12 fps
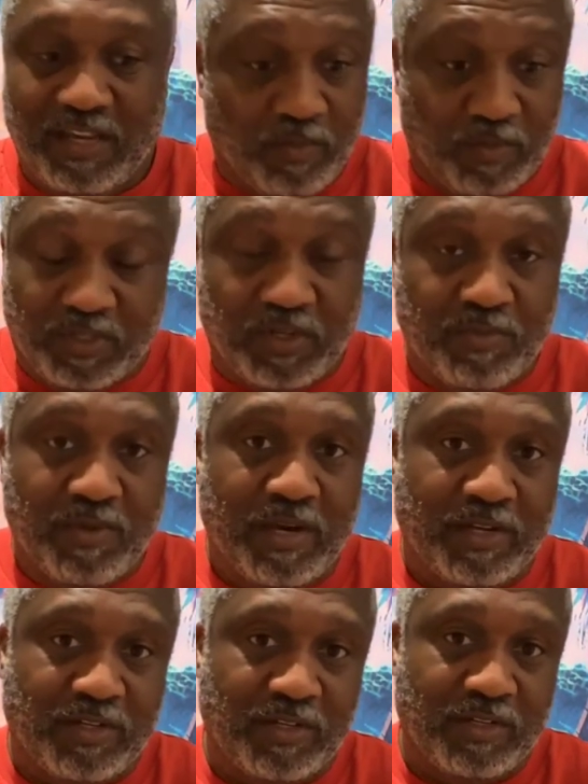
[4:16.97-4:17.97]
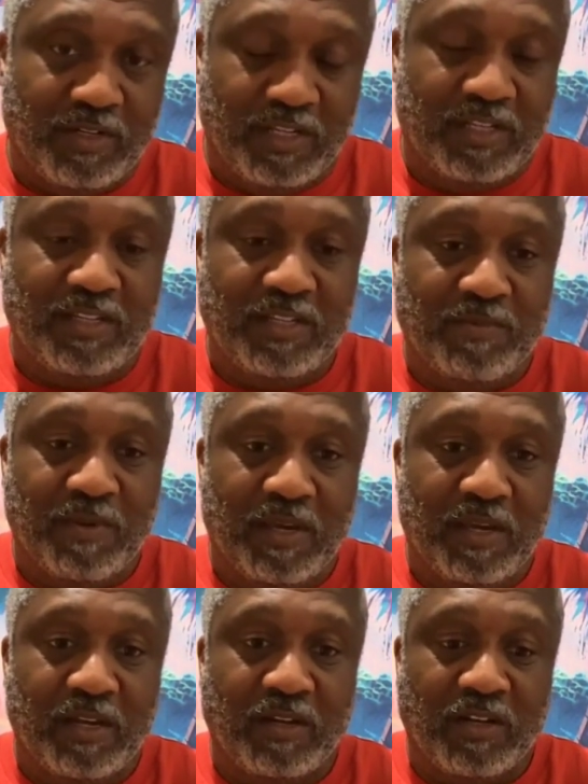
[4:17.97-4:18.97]
It was too much. This has
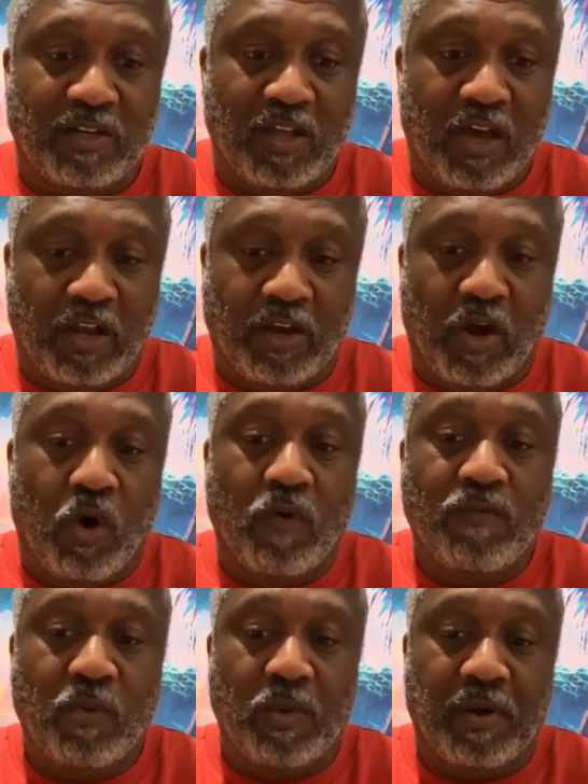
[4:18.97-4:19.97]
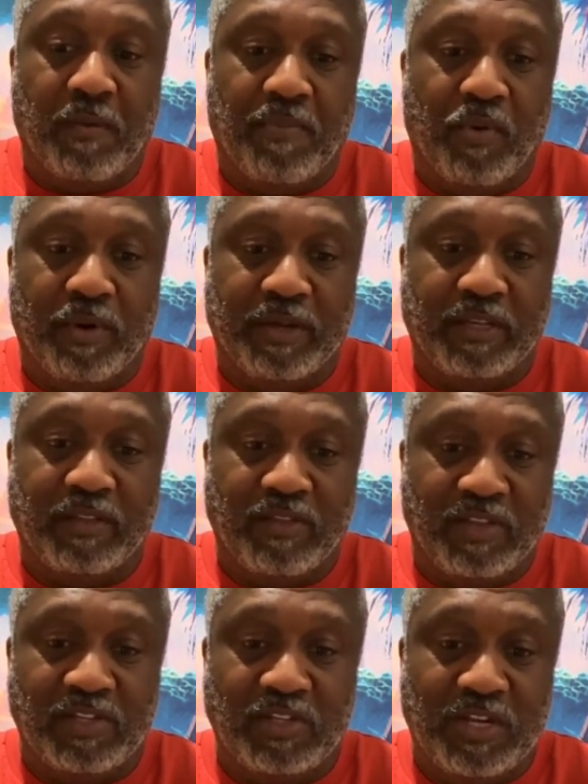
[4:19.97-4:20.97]
been an overwhelm point
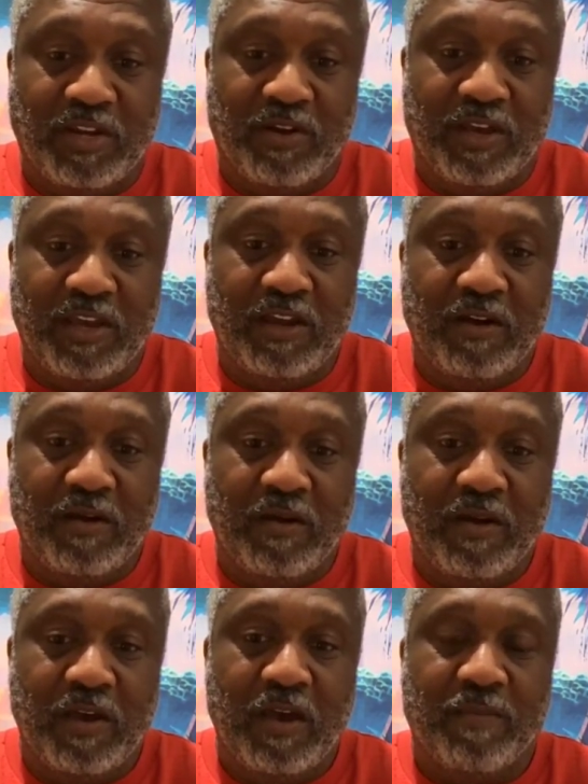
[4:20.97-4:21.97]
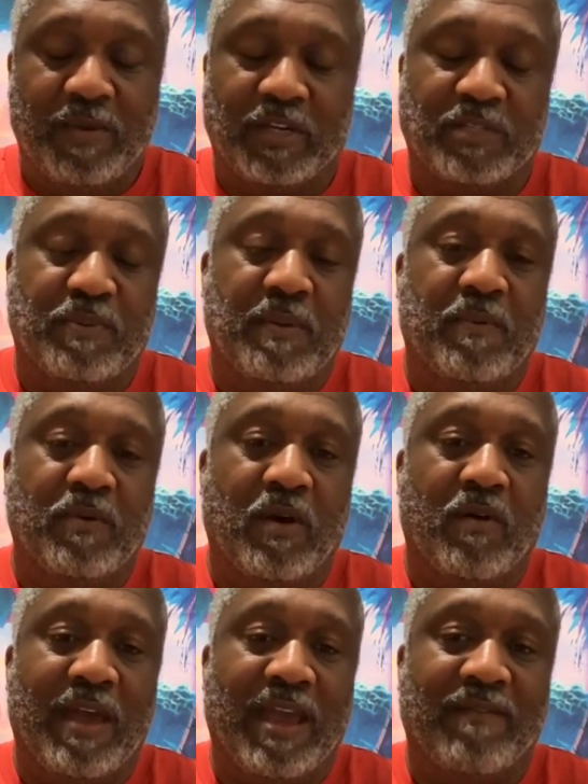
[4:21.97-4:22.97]
this year here because people
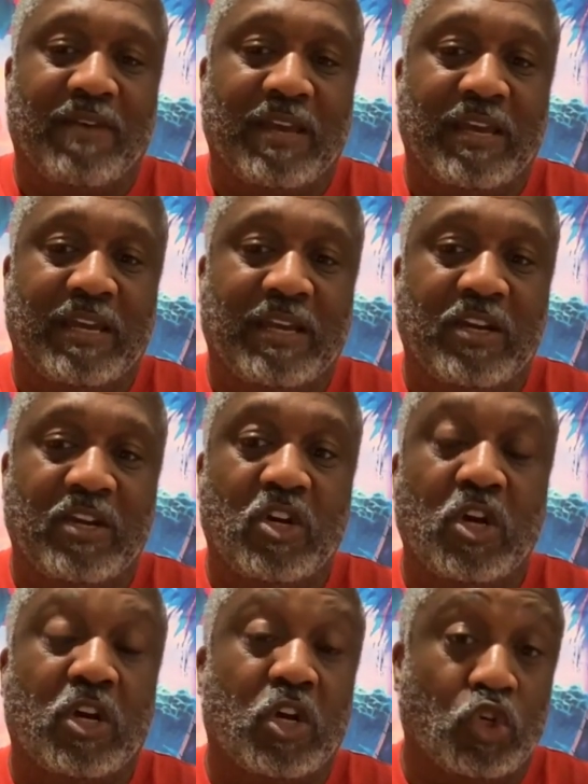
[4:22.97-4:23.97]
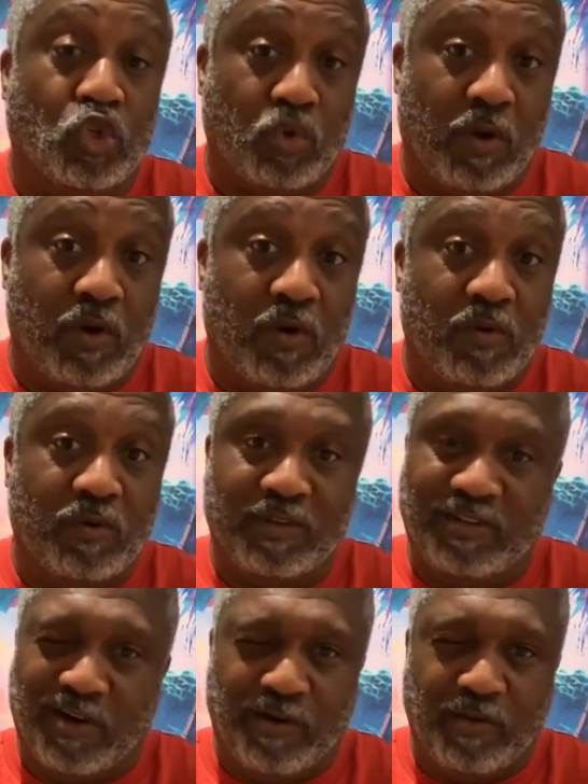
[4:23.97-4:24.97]
don't have a good
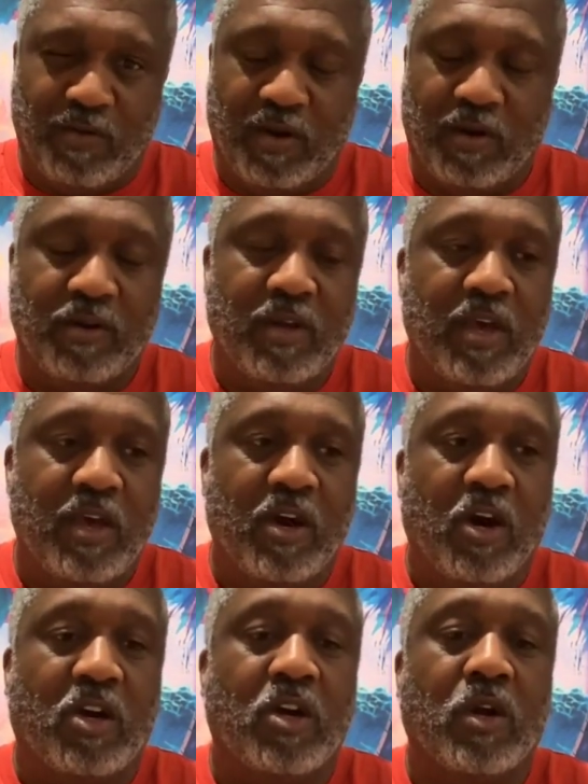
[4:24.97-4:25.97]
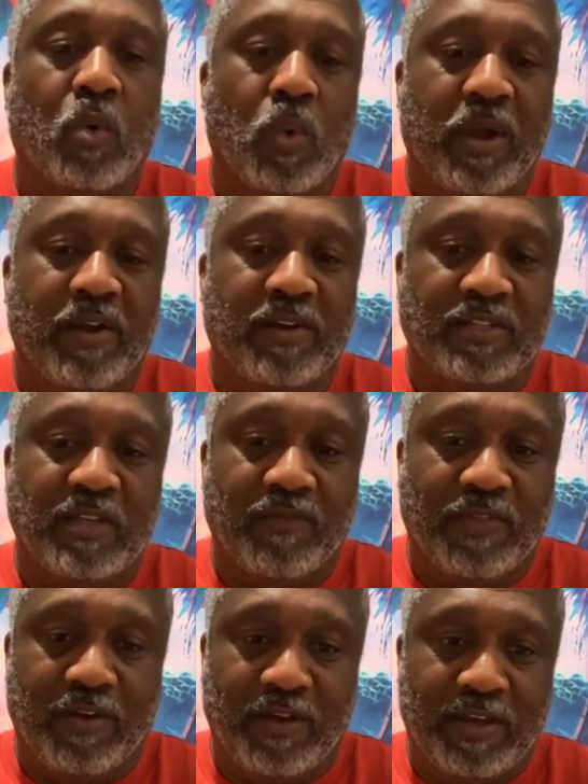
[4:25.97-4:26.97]
control, dirty word, a good awareness
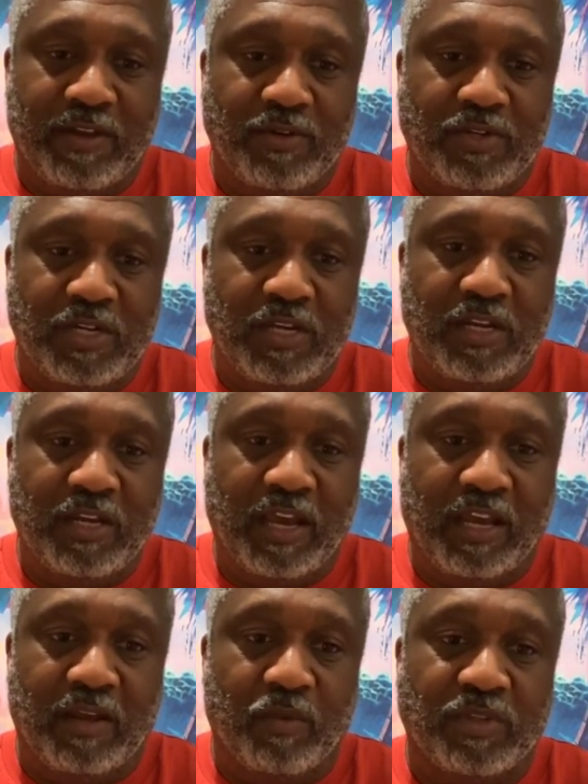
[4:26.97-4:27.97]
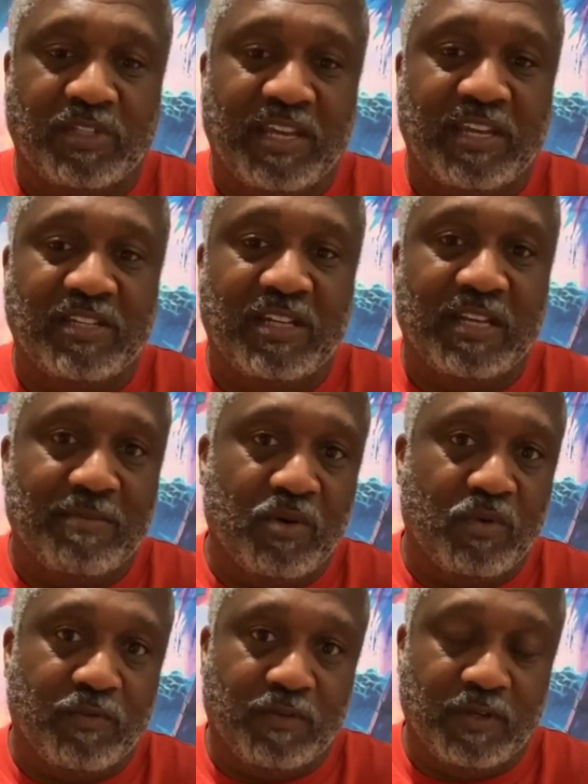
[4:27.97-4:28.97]
of their energy, and it was easily
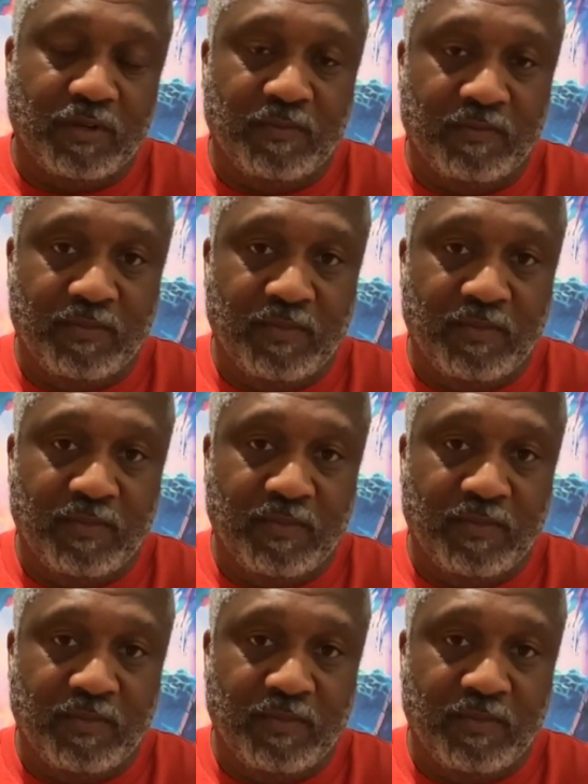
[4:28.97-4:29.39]
moved.